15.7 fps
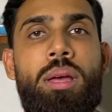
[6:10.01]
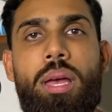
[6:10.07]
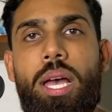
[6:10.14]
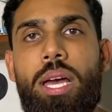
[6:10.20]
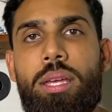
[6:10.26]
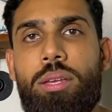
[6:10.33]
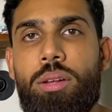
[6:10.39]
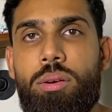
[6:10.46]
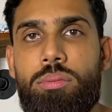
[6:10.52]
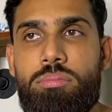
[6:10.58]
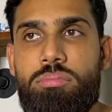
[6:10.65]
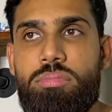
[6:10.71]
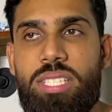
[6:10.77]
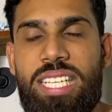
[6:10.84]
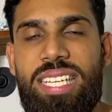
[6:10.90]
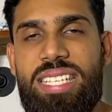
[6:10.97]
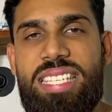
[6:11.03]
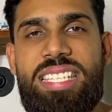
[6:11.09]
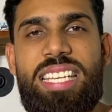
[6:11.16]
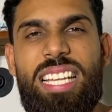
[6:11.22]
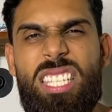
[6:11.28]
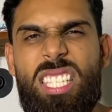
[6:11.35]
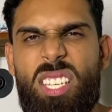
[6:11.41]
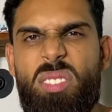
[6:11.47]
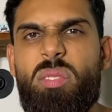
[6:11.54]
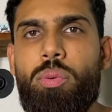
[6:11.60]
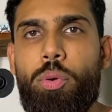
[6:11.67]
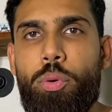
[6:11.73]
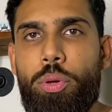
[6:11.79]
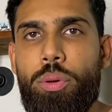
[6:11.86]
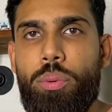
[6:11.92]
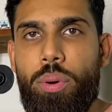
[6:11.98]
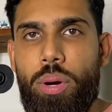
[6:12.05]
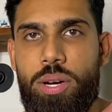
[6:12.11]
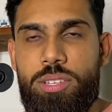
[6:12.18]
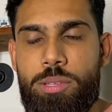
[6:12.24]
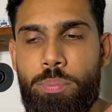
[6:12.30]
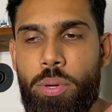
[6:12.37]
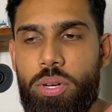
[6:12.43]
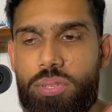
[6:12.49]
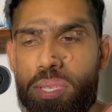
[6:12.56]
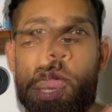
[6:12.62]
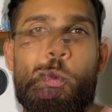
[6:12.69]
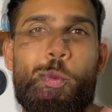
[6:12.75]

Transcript: and, you know, get a sense of who you are as a person.